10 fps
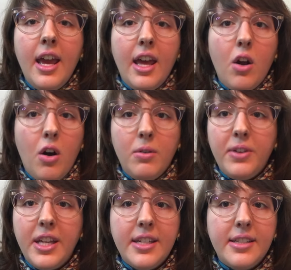and all of
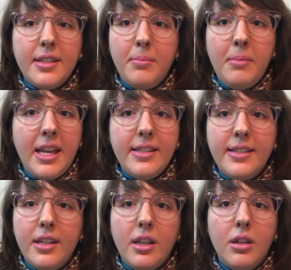his
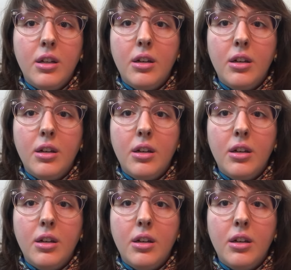amazing